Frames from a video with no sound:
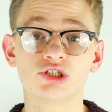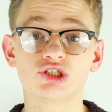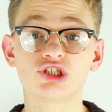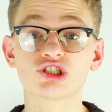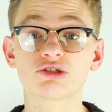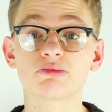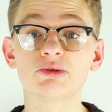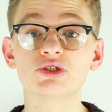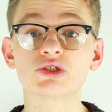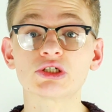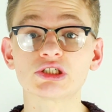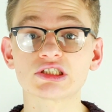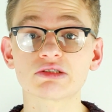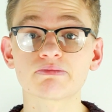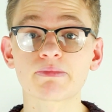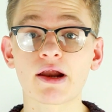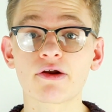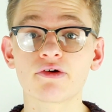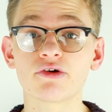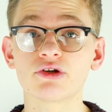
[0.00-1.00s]
Just to be
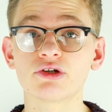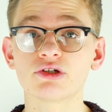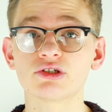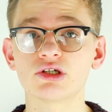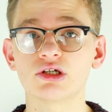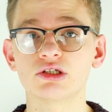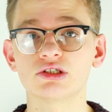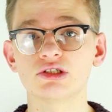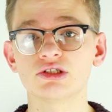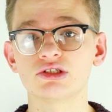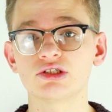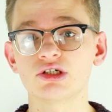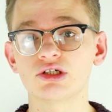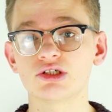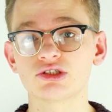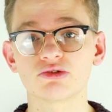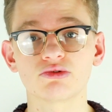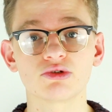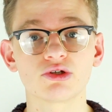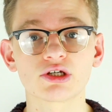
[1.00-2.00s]
transparent and uh,
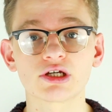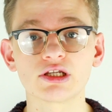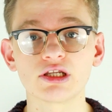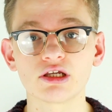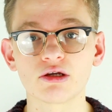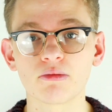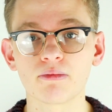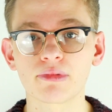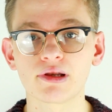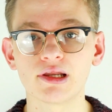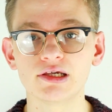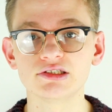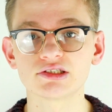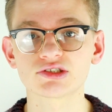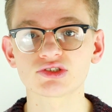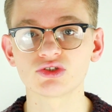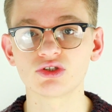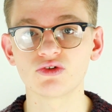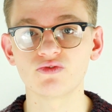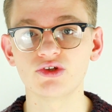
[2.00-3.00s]
so we don't get any
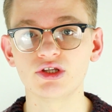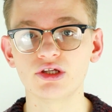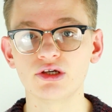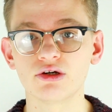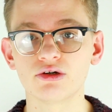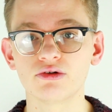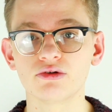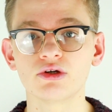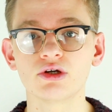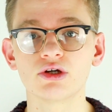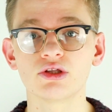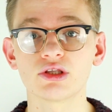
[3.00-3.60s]
complaints on the video,